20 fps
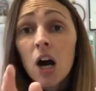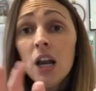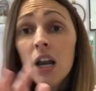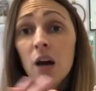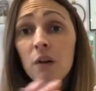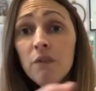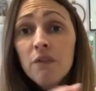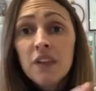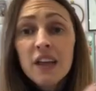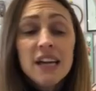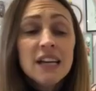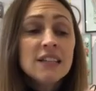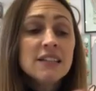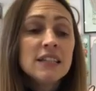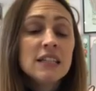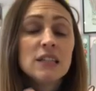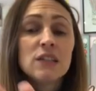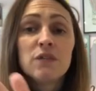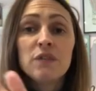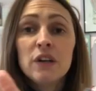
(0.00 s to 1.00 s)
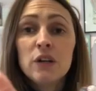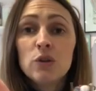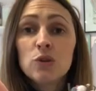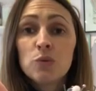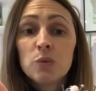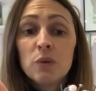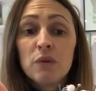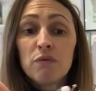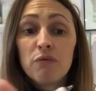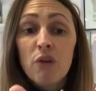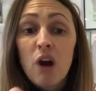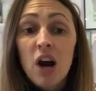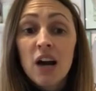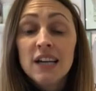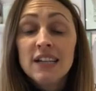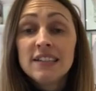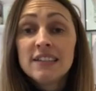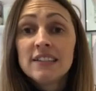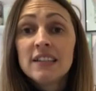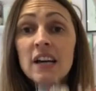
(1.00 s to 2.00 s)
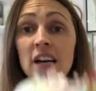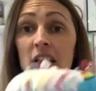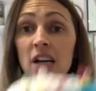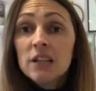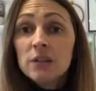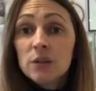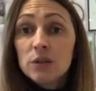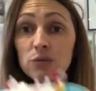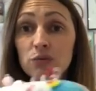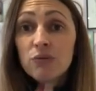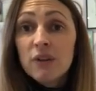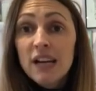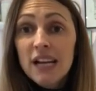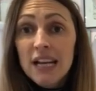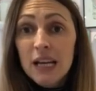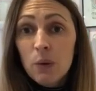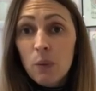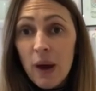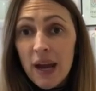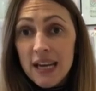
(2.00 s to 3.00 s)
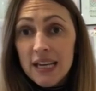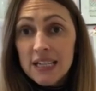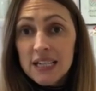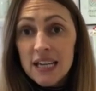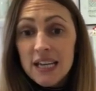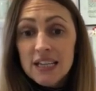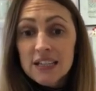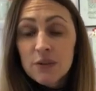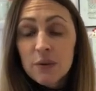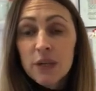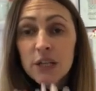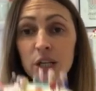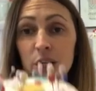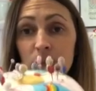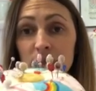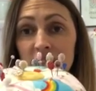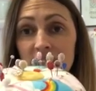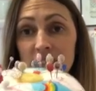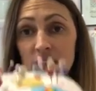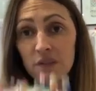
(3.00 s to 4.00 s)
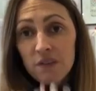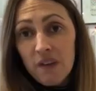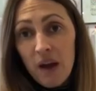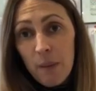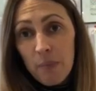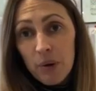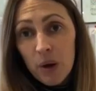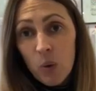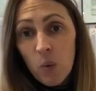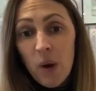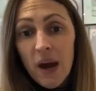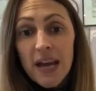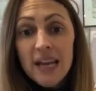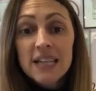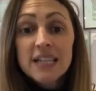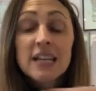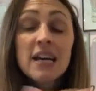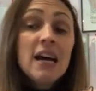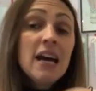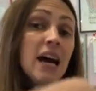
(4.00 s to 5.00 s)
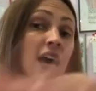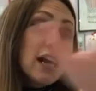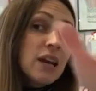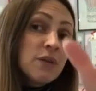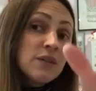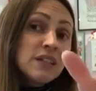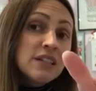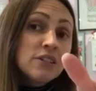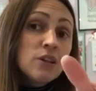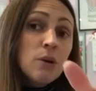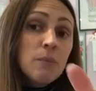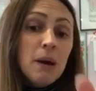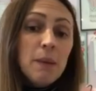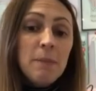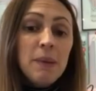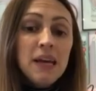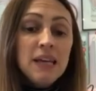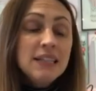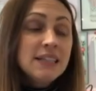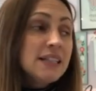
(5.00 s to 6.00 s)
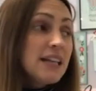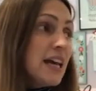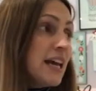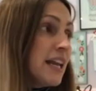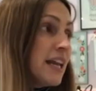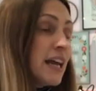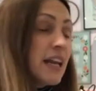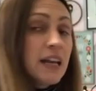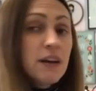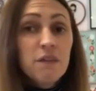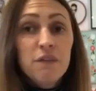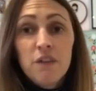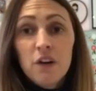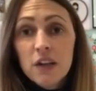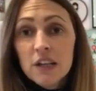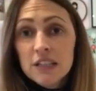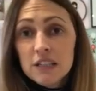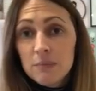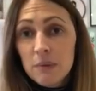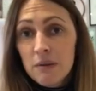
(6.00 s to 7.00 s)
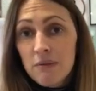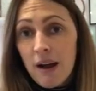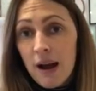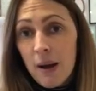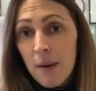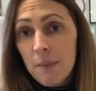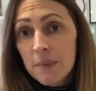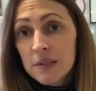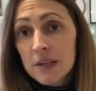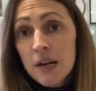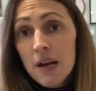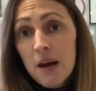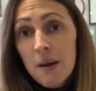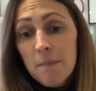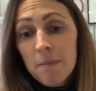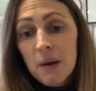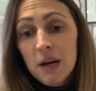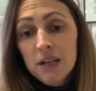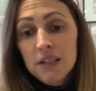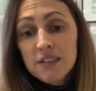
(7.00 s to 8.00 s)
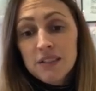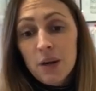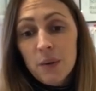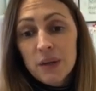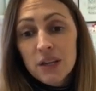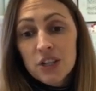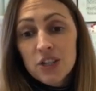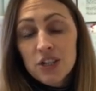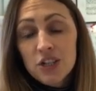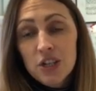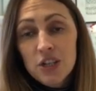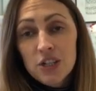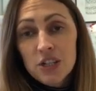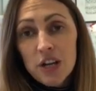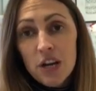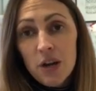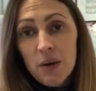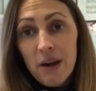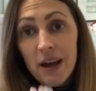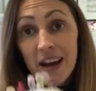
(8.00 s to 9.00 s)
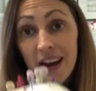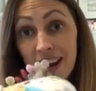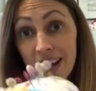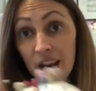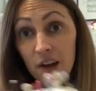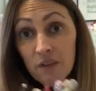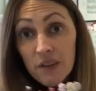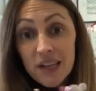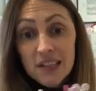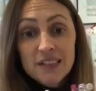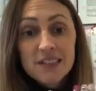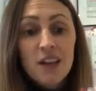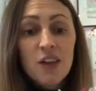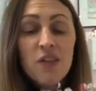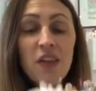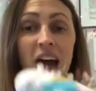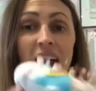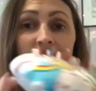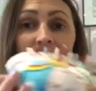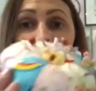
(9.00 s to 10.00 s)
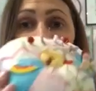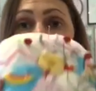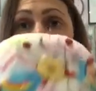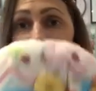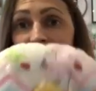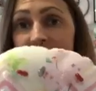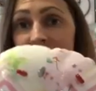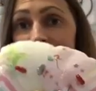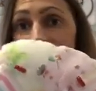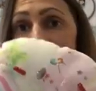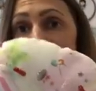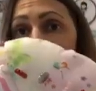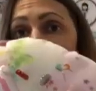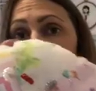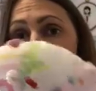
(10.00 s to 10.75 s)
love this. It's filled with rice, so it's really weighty, so I use it as a fabric weight, and obviously it's got my pins in and it follows me around my sewing studio, and I love it. So that is another little